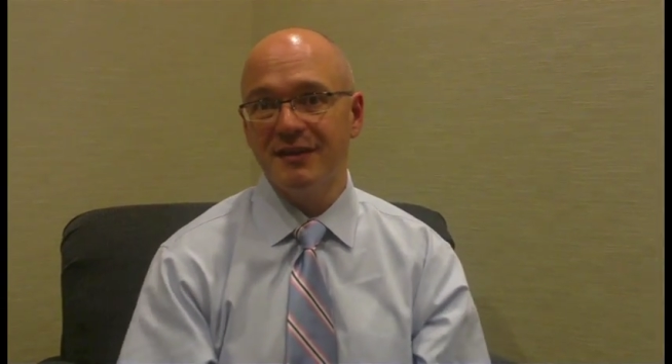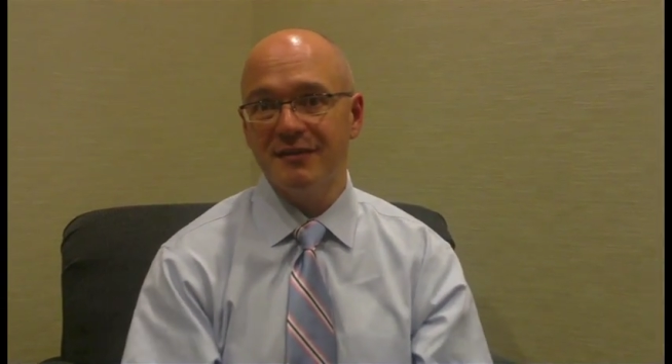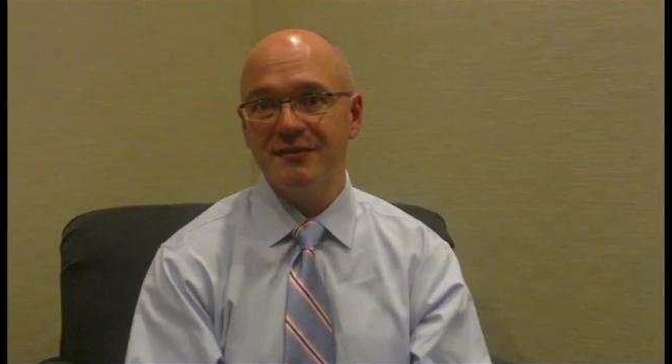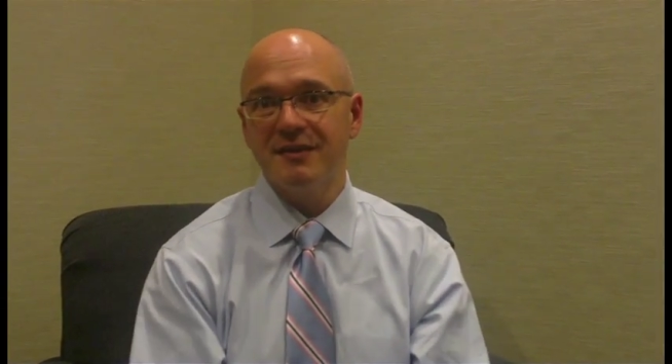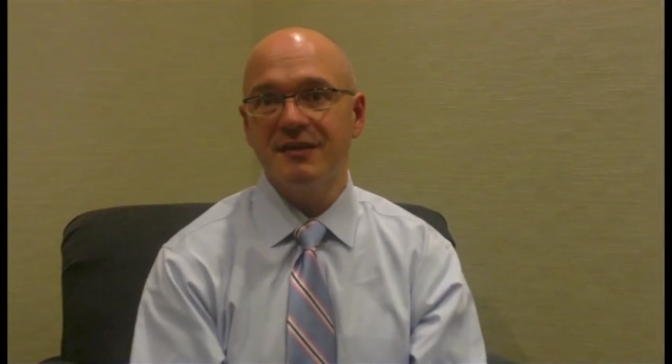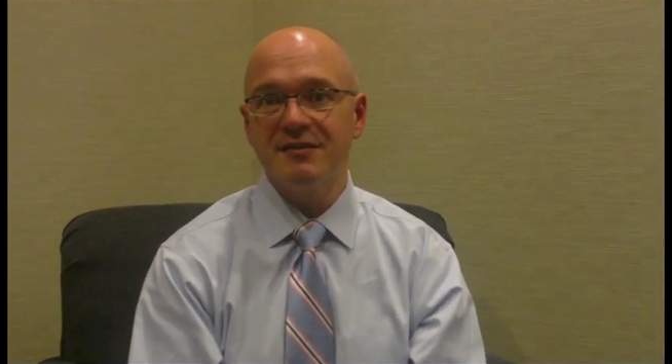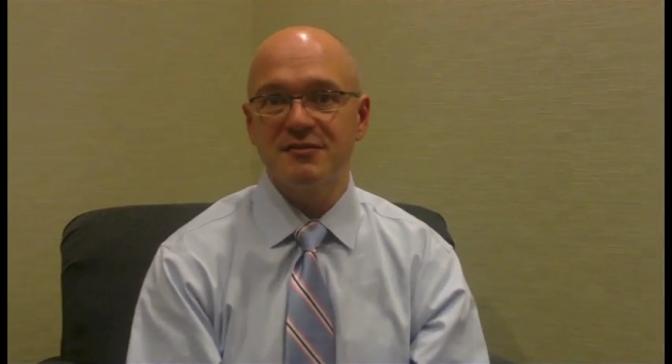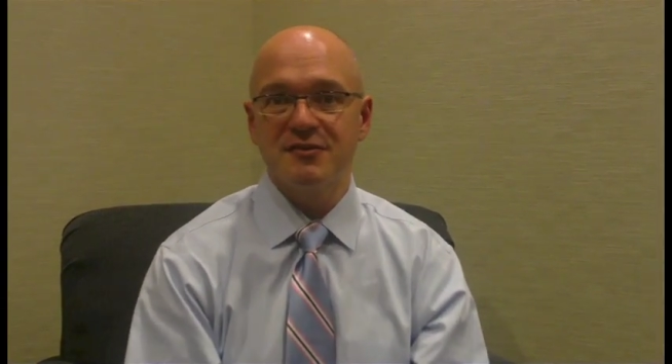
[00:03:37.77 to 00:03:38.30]
here
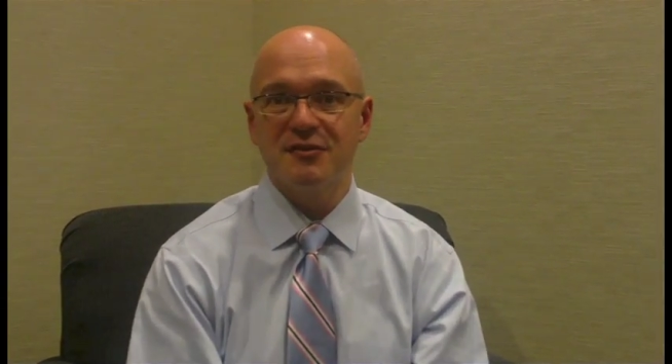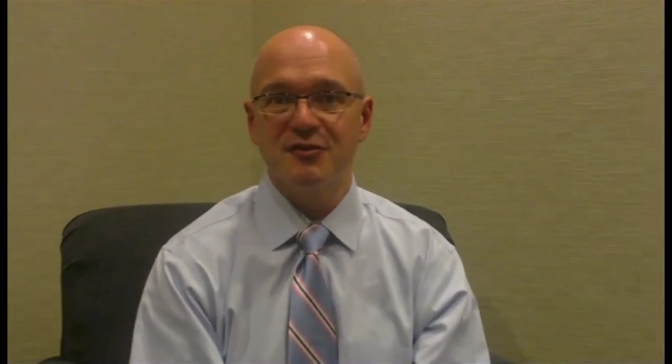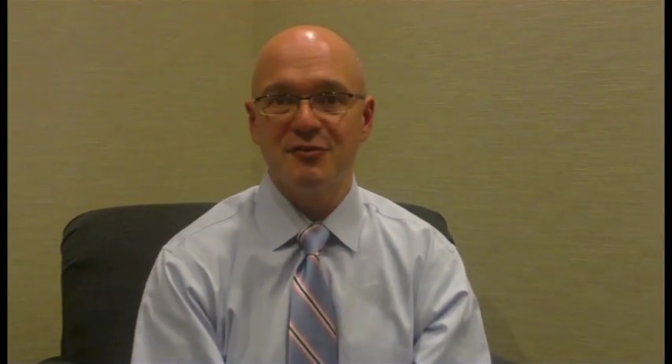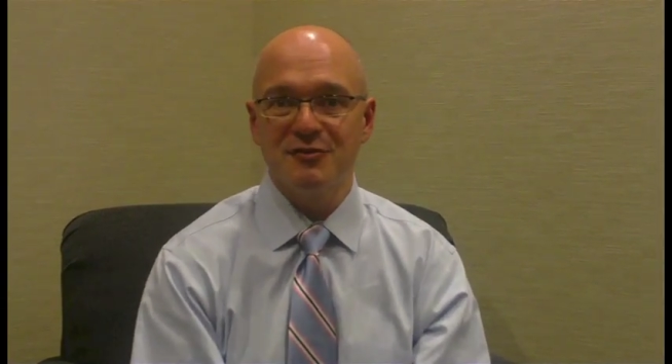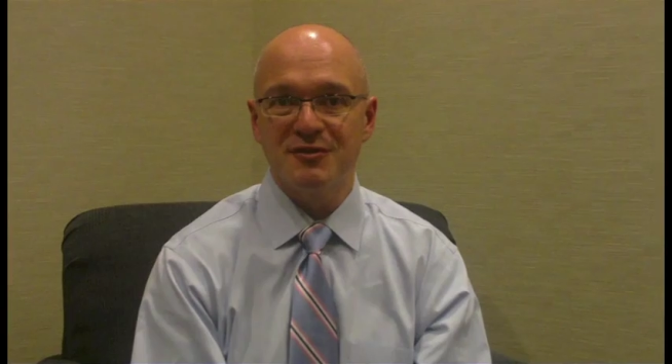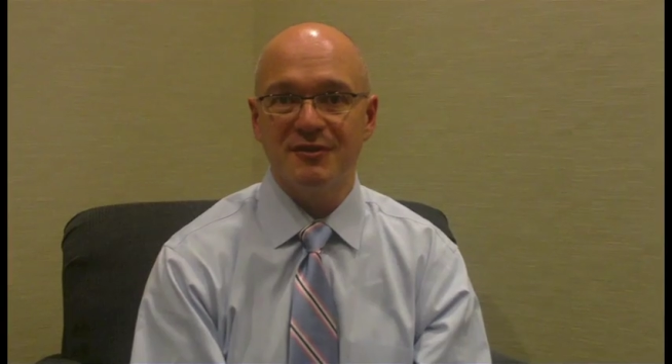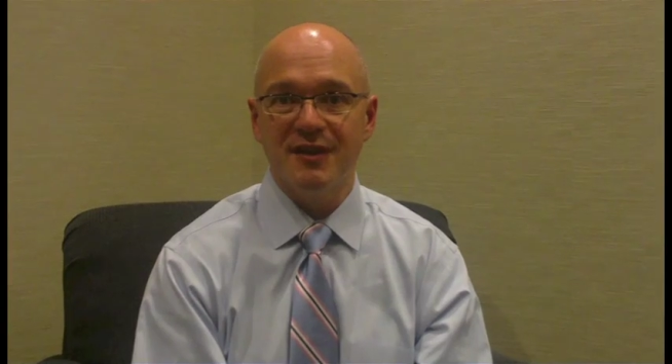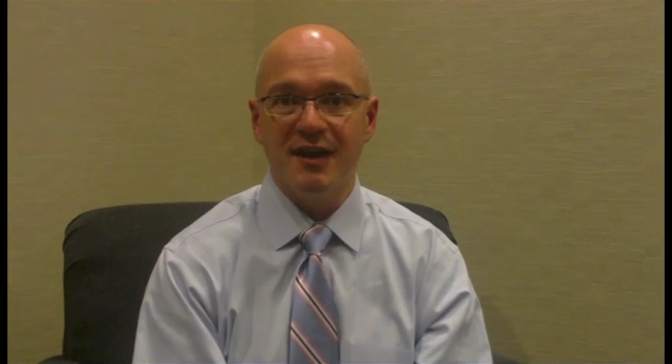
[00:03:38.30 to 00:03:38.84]
to
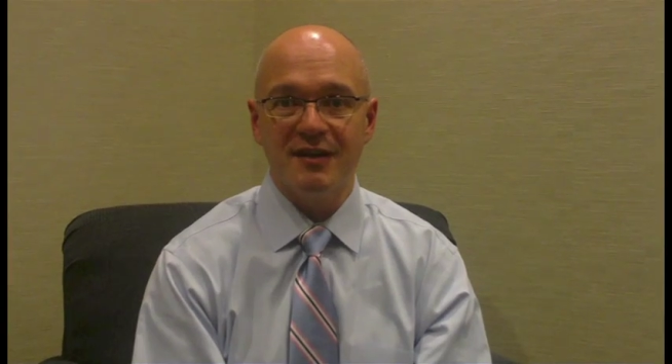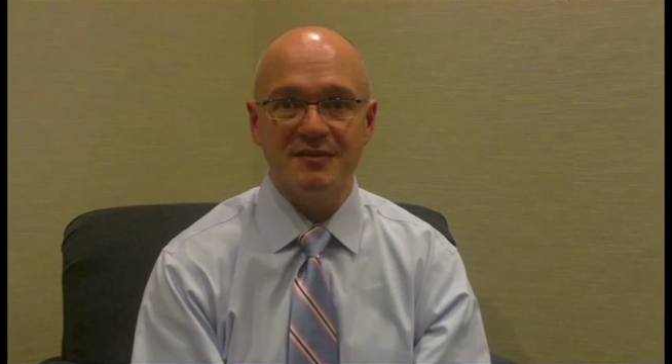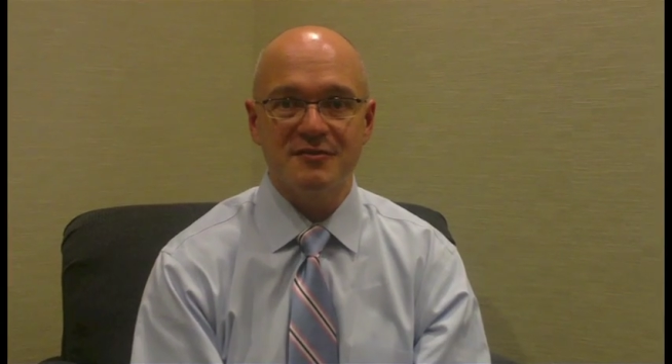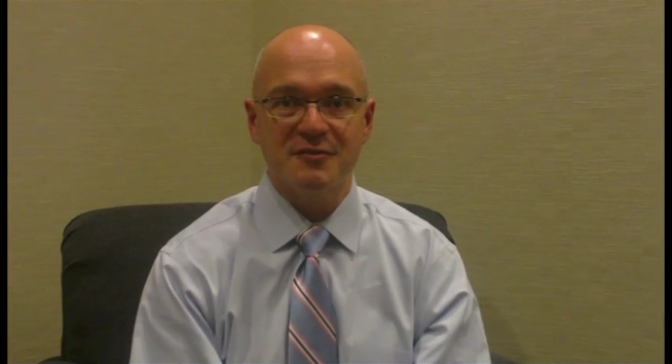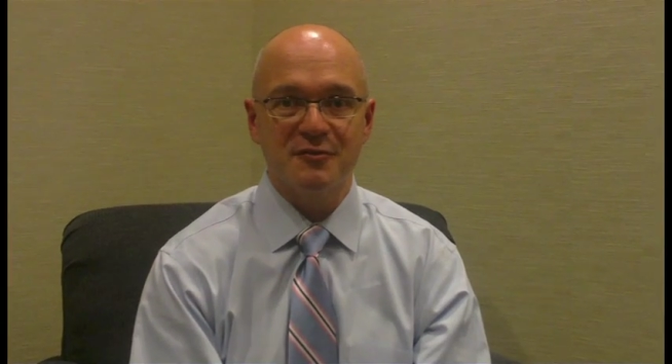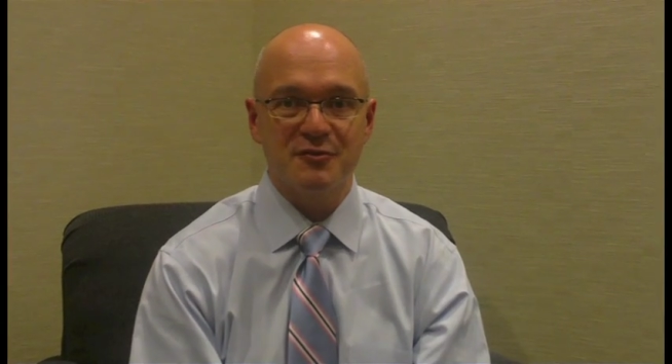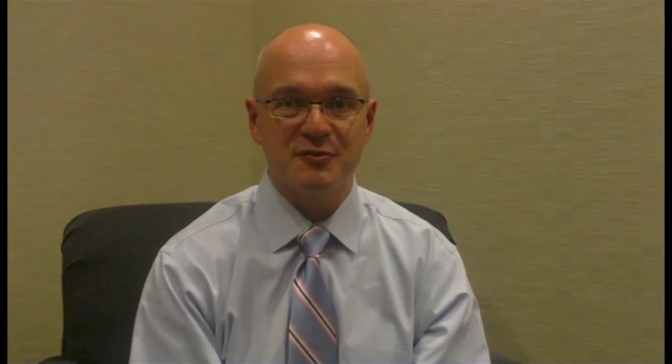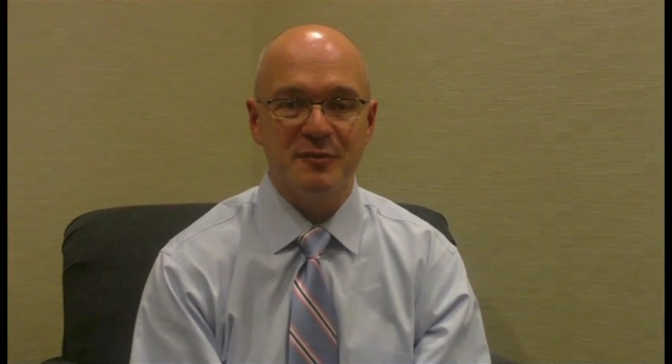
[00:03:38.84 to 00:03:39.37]
institutionalize
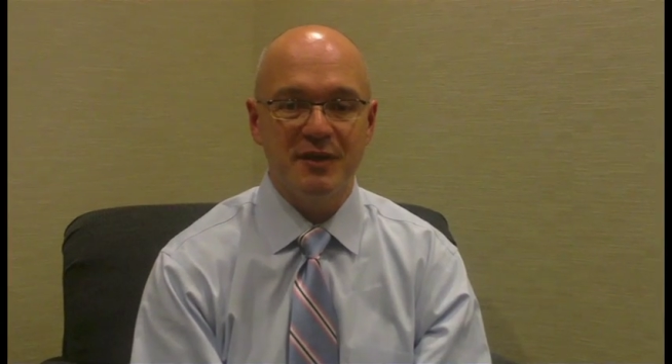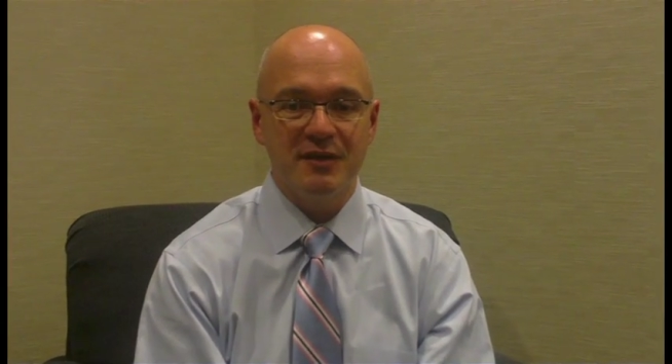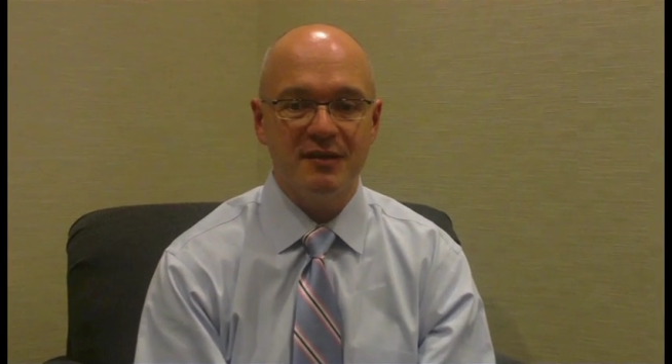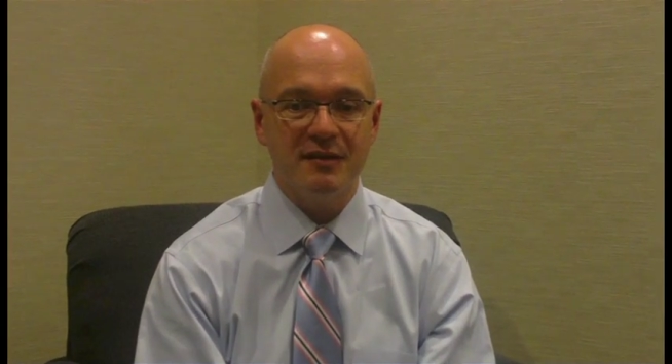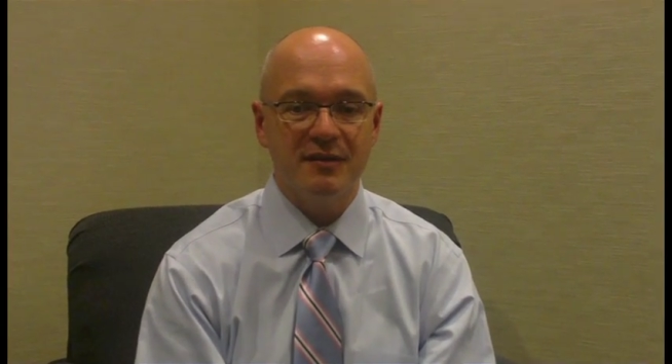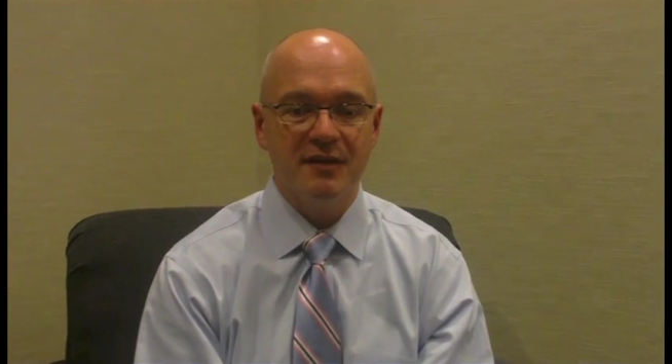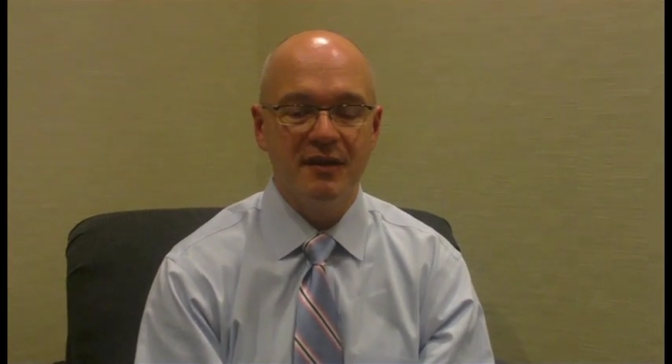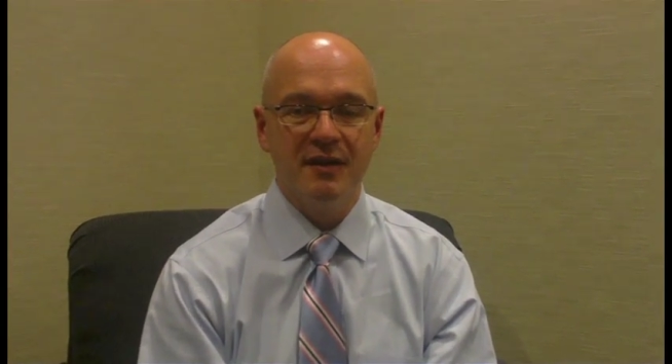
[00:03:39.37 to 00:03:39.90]
social media